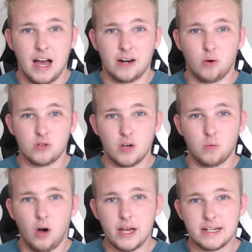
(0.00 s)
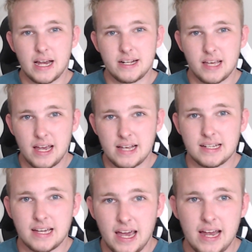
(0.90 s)
and also why data
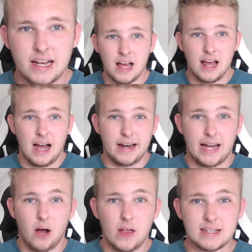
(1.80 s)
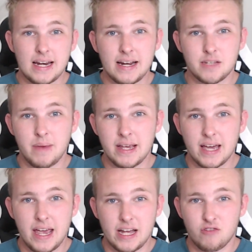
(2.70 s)
is king and how that's leading to me
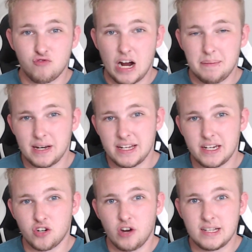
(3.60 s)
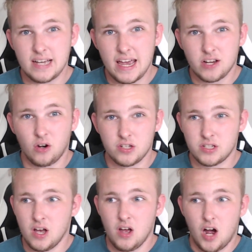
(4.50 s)
getting a rapidly decreasing ACOS